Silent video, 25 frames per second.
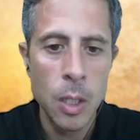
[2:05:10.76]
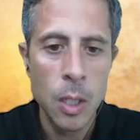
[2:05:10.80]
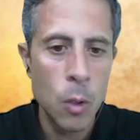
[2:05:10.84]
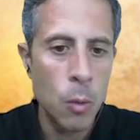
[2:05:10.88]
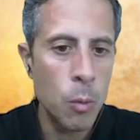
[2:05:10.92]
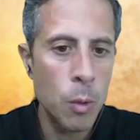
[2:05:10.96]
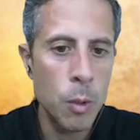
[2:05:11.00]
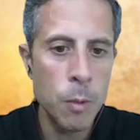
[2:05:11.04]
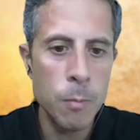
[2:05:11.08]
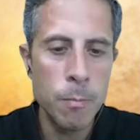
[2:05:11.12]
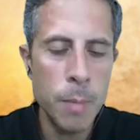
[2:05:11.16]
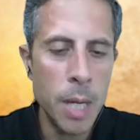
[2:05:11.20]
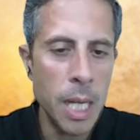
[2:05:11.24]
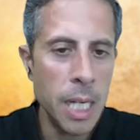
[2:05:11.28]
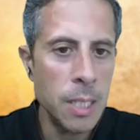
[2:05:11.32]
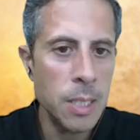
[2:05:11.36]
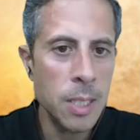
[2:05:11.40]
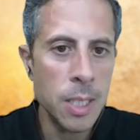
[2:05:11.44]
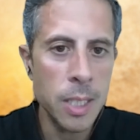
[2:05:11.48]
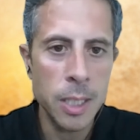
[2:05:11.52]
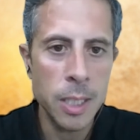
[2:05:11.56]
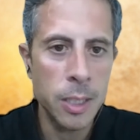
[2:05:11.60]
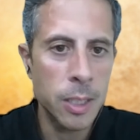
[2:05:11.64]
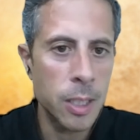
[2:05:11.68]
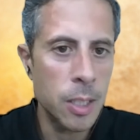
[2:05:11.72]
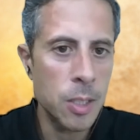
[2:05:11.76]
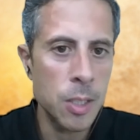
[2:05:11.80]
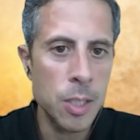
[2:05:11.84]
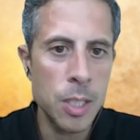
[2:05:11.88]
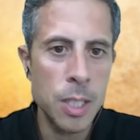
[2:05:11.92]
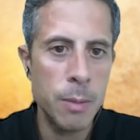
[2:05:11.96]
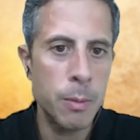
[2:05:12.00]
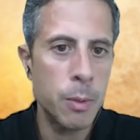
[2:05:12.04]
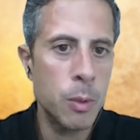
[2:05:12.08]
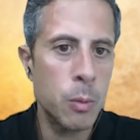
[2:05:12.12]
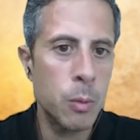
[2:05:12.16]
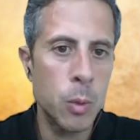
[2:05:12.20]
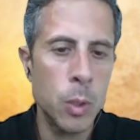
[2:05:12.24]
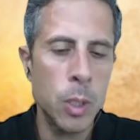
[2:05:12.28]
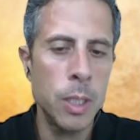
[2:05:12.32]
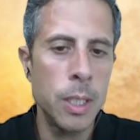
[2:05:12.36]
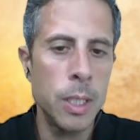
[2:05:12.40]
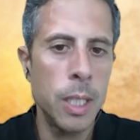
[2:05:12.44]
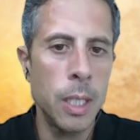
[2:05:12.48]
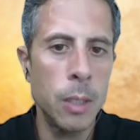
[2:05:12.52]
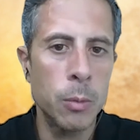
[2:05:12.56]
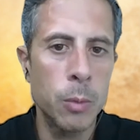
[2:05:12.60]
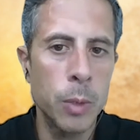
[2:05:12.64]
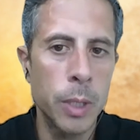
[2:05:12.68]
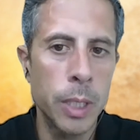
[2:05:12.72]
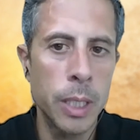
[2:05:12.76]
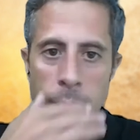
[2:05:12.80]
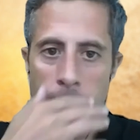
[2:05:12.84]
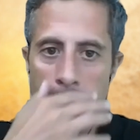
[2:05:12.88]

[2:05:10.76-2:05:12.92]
with medicine, it doesn't seem to work that way.